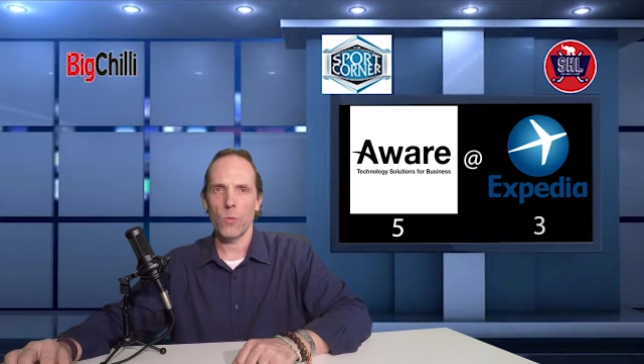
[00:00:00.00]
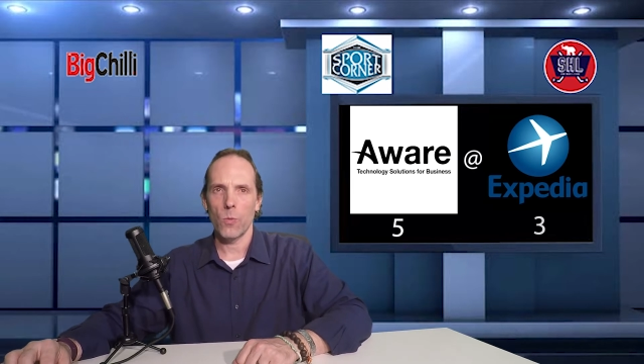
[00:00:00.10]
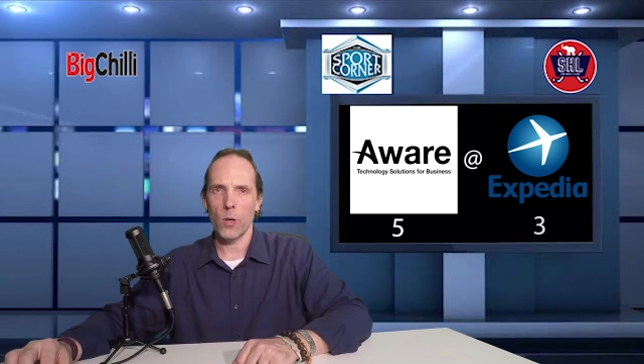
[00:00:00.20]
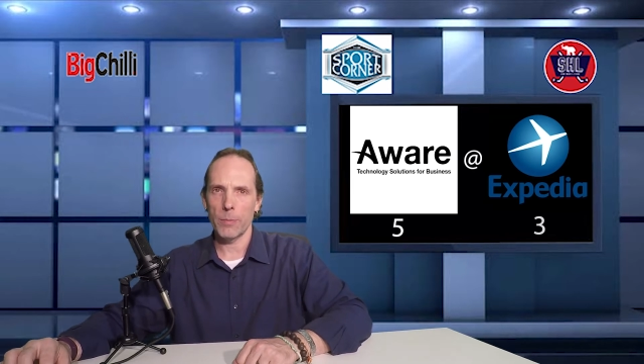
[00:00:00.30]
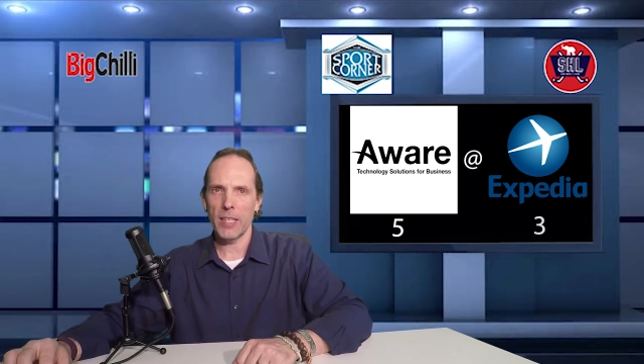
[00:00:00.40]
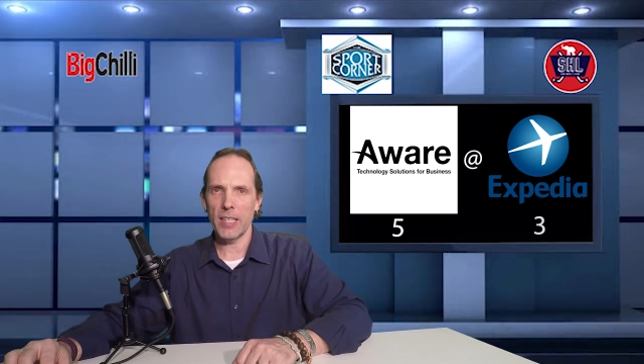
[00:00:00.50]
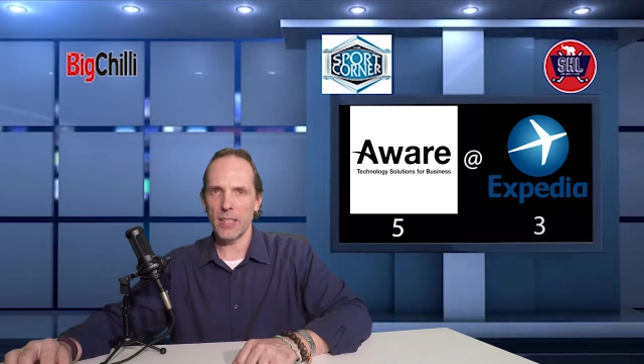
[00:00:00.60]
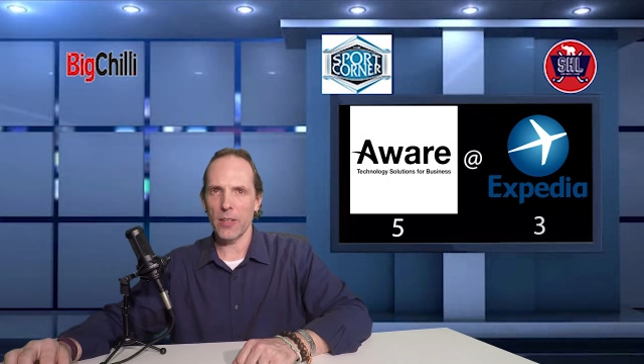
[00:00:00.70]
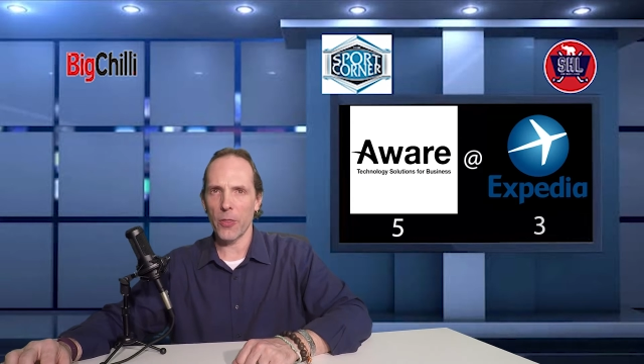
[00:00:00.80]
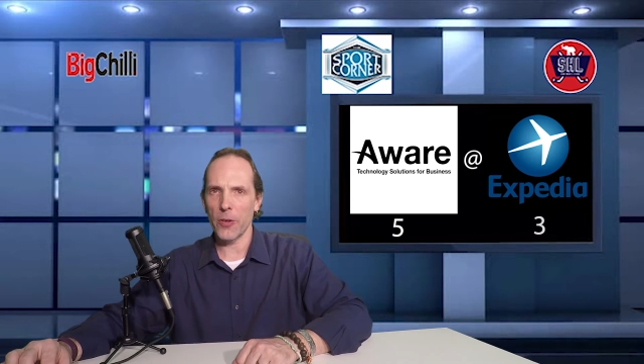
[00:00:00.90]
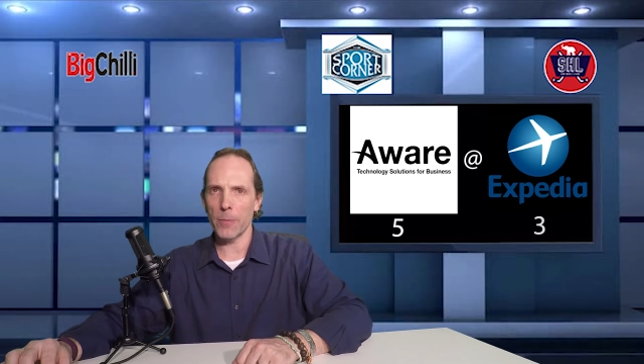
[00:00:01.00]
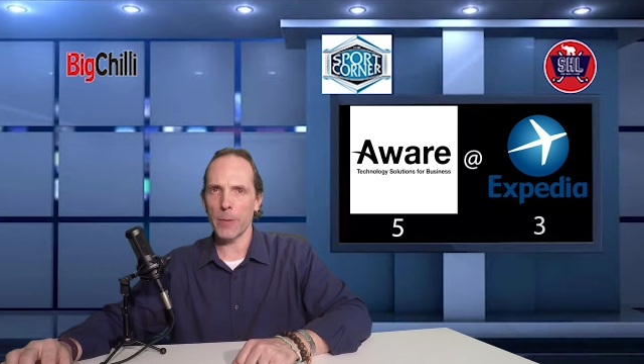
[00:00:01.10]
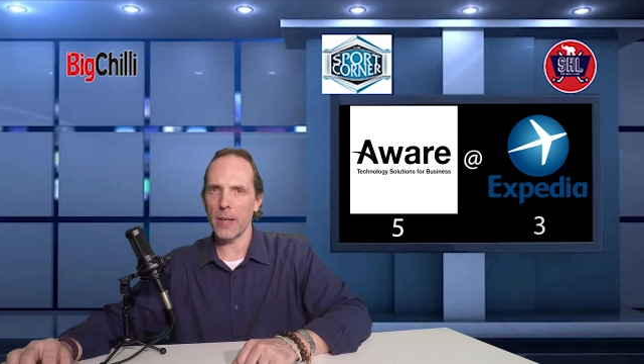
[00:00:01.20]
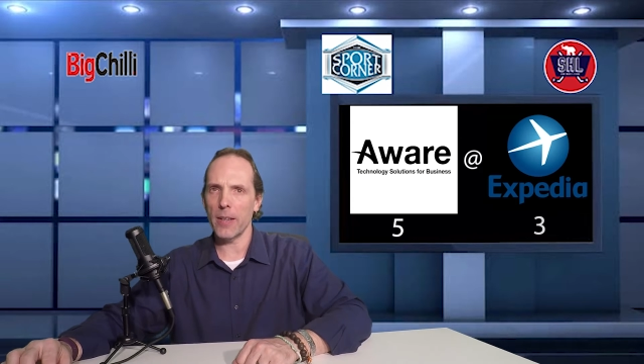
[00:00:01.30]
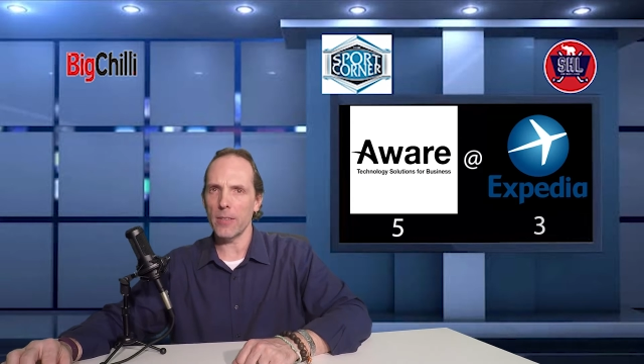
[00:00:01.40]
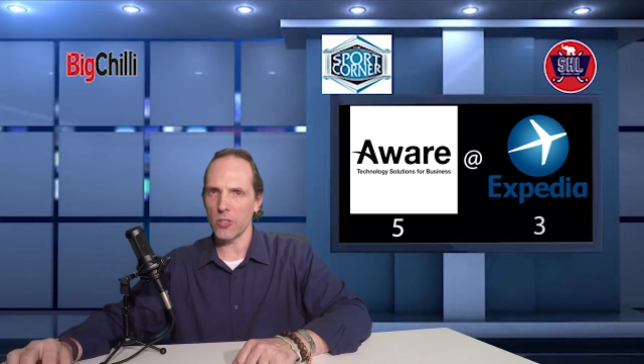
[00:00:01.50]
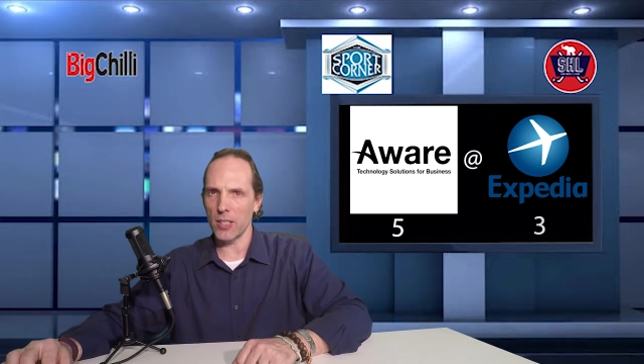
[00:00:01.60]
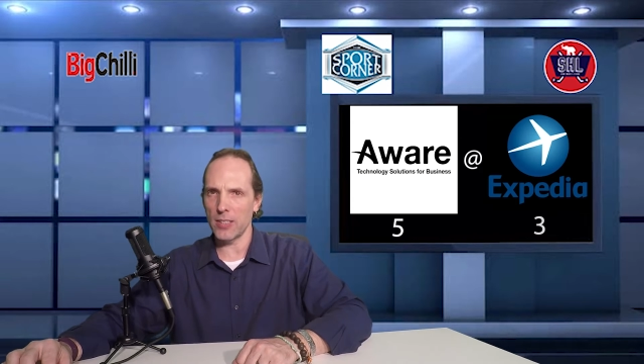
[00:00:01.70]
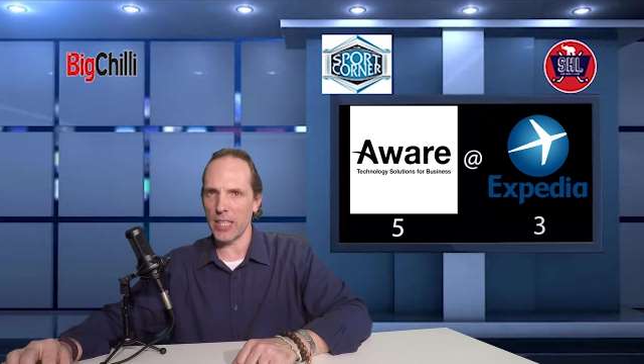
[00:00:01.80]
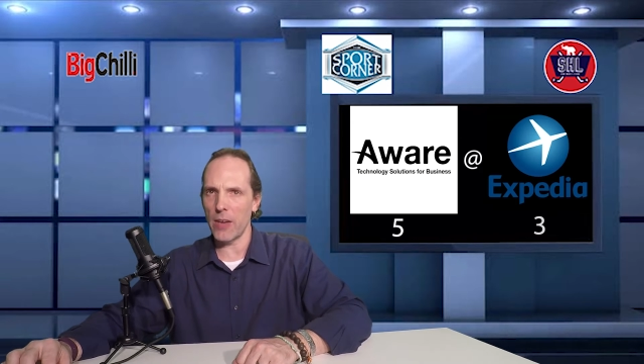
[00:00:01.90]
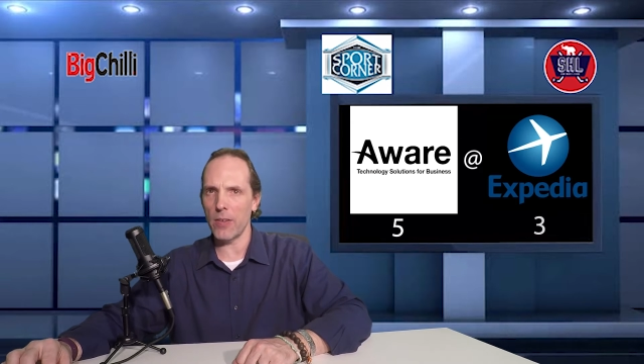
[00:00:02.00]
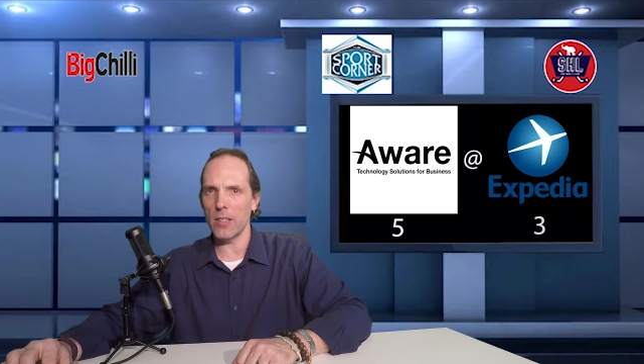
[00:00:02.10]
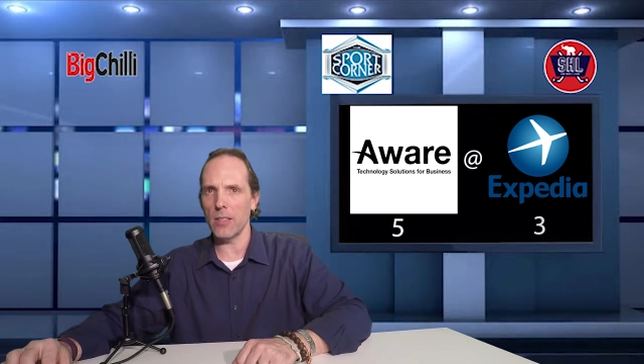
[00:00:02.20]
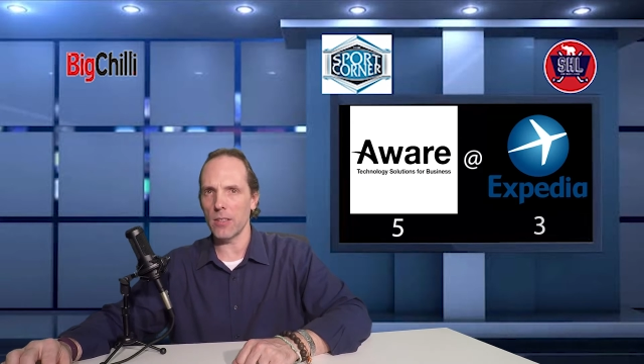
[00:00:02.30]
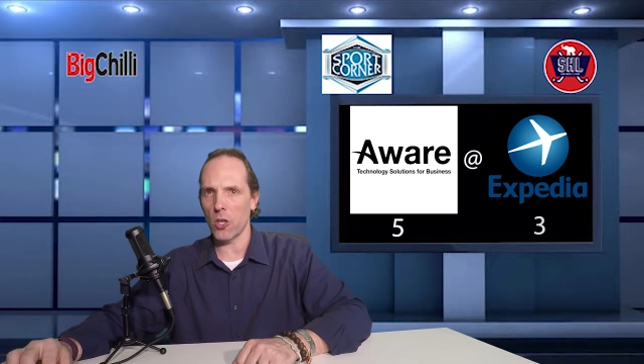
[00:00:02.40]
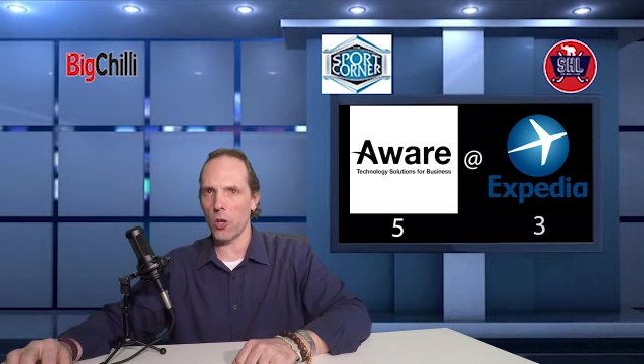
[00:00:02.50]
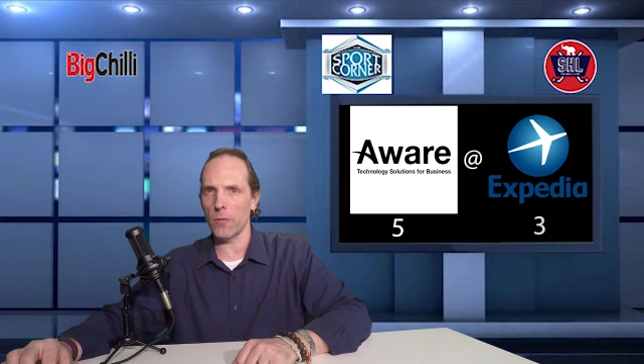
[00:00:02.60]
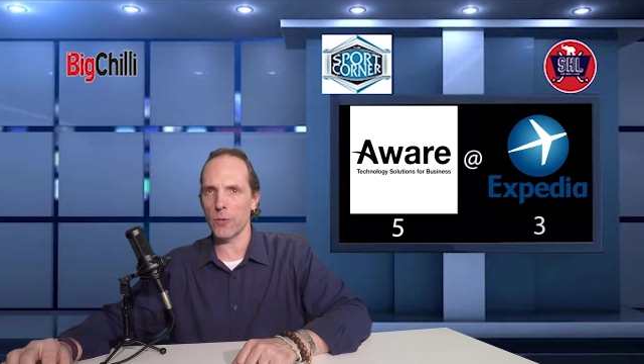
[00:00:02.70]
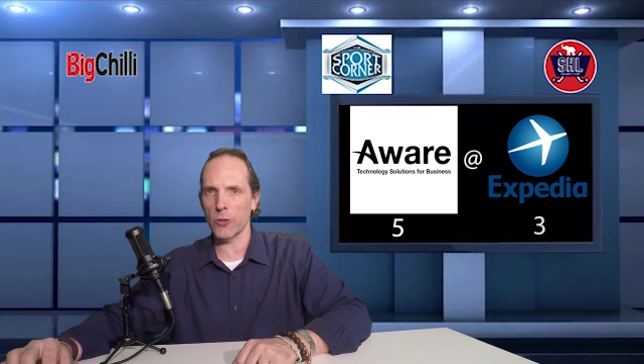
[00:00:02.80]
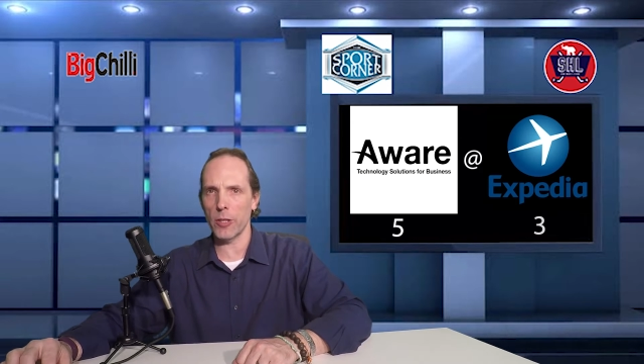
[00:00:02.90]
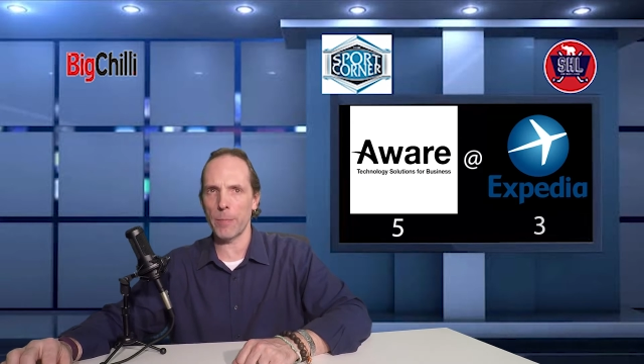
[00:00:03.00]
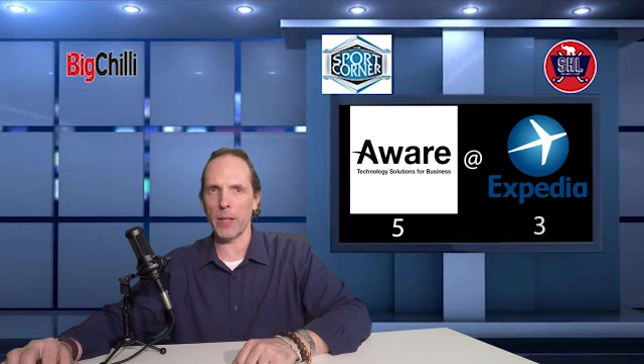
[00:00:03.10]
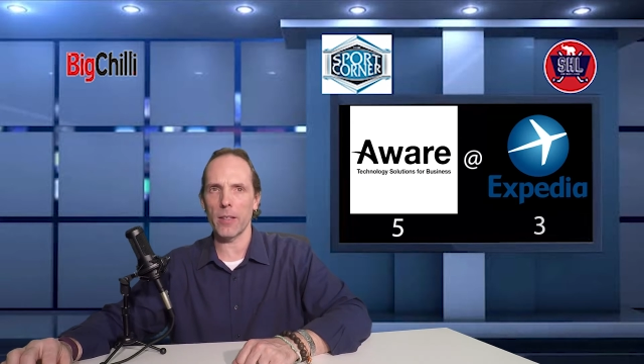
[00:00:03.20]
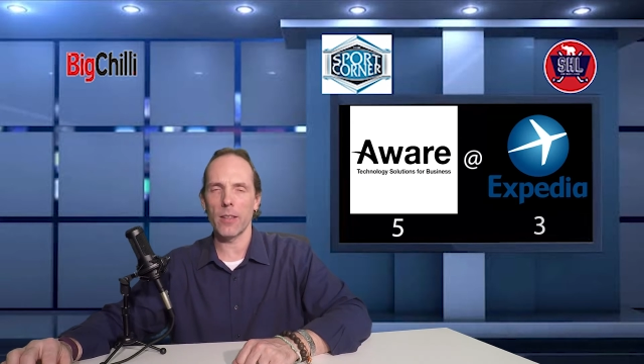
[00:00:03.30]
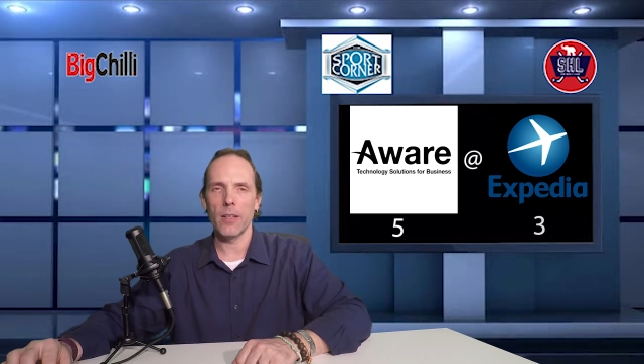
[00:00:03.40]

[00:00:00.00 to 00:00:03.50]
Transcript: 1 minute into the third period saw David called for tripping.